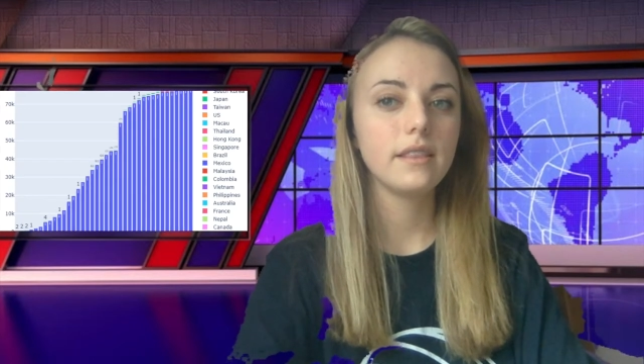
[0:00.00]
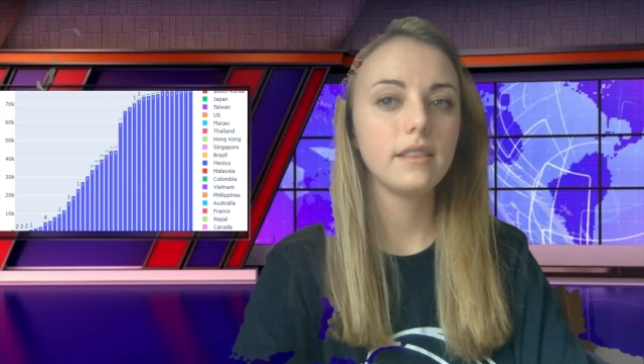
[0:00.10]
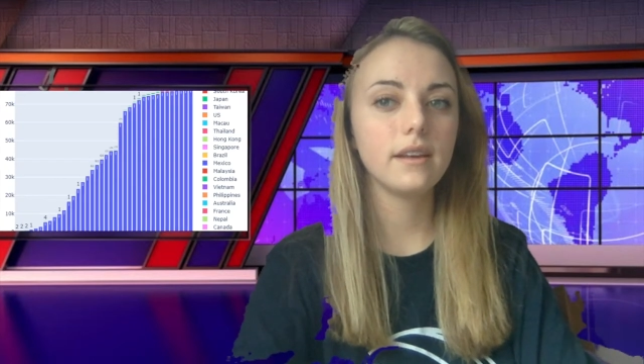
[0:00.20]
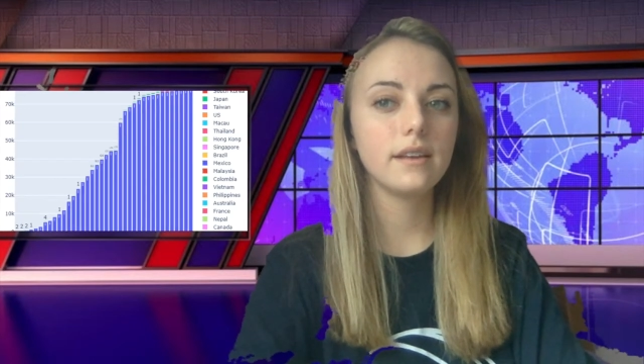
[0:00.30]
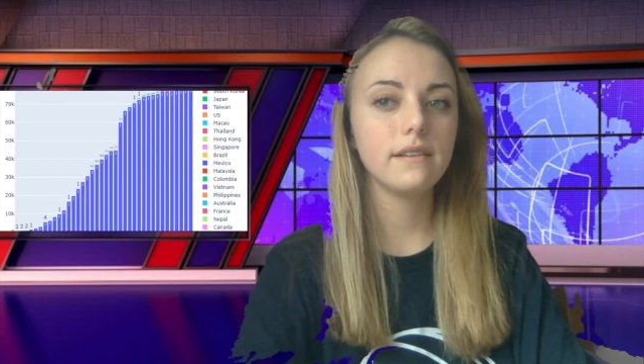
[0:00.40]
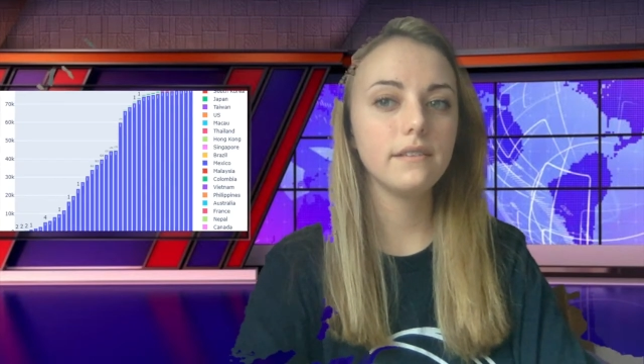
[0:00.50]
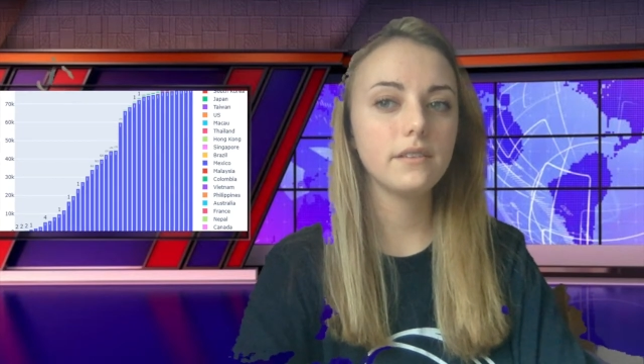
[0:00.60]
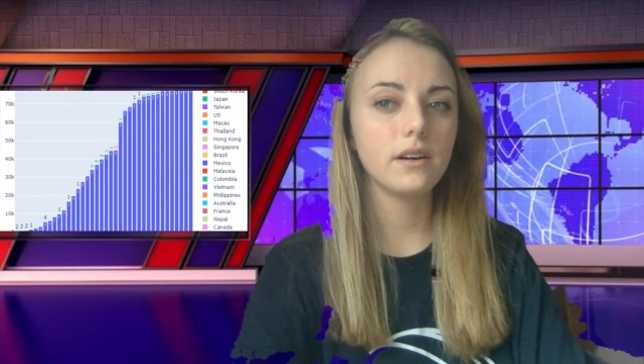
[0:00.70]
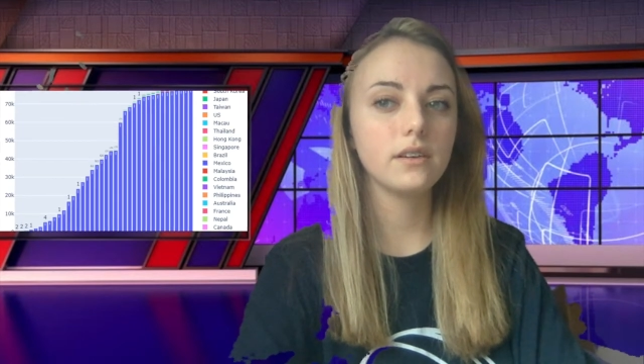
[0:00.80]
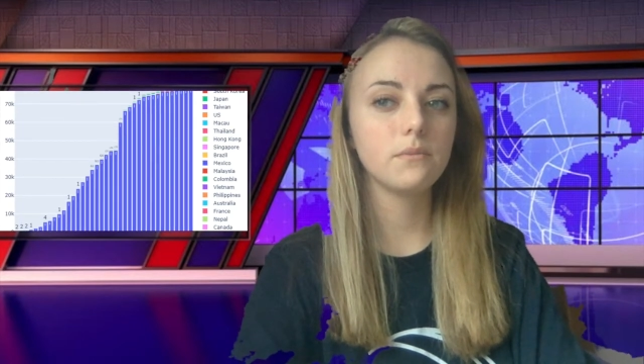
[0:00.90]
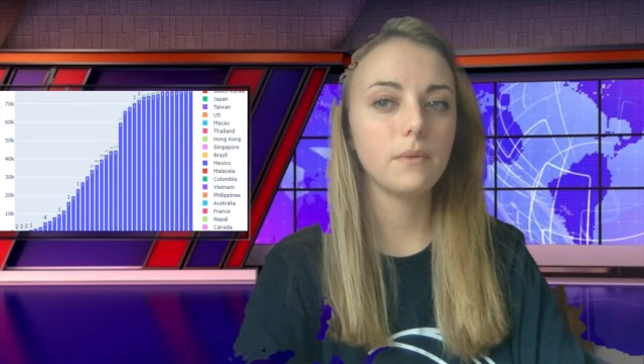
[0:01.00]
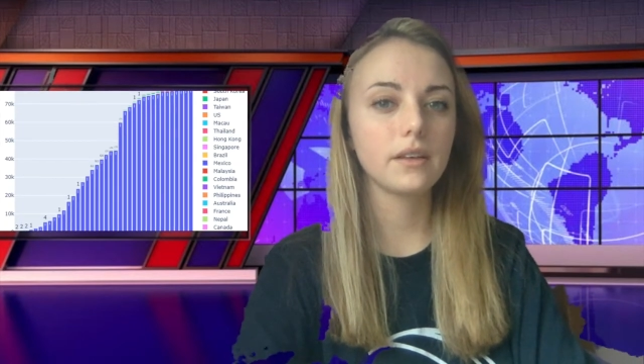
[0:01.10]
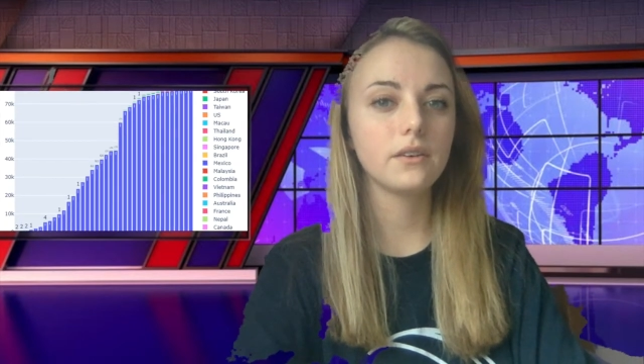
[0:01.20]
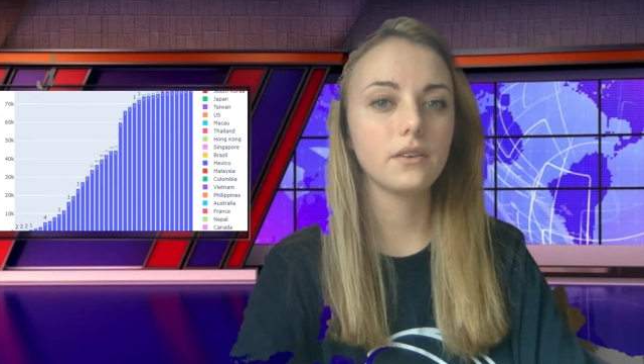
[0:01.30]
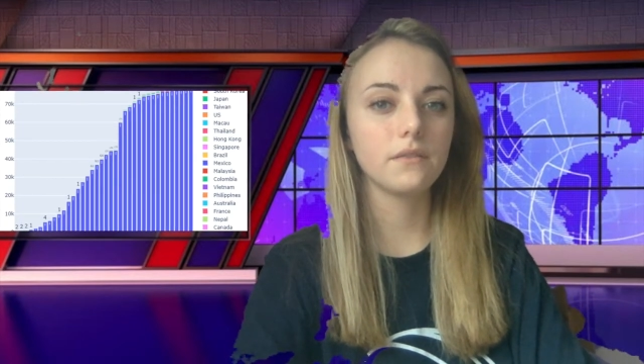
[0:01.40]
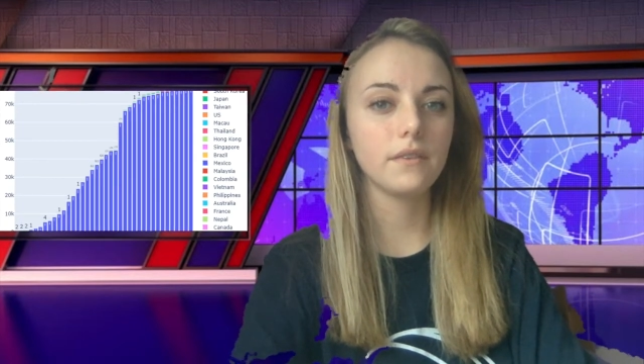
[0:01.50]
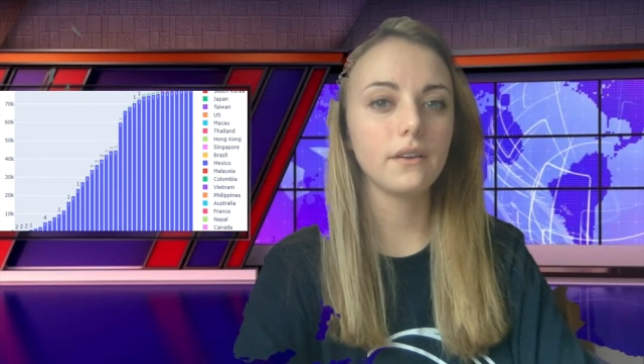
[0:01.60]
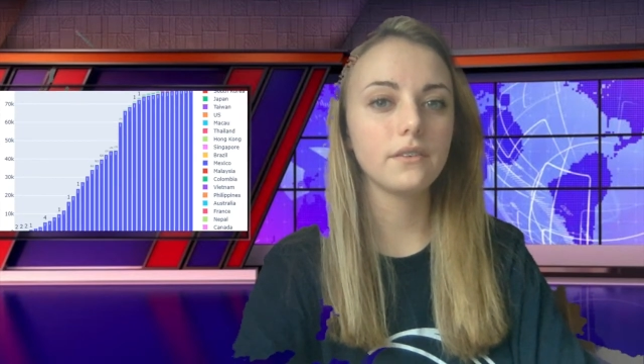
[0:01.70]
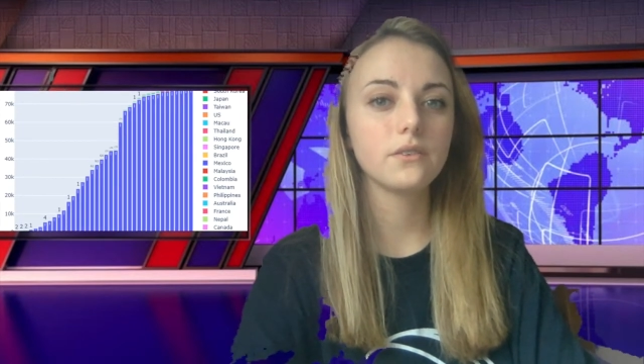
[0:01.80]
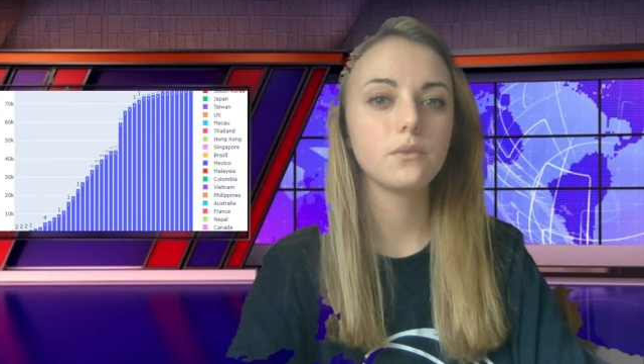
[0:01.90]
the disease caused by the
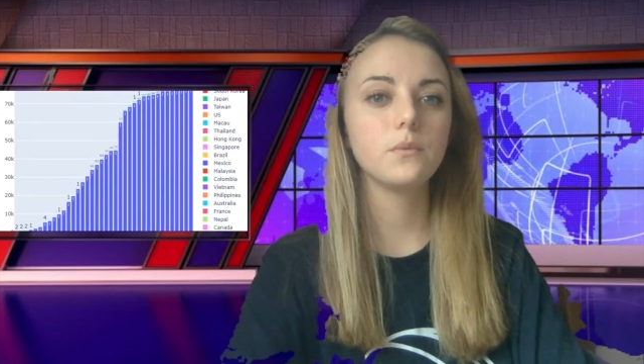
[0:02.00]
coronavirus,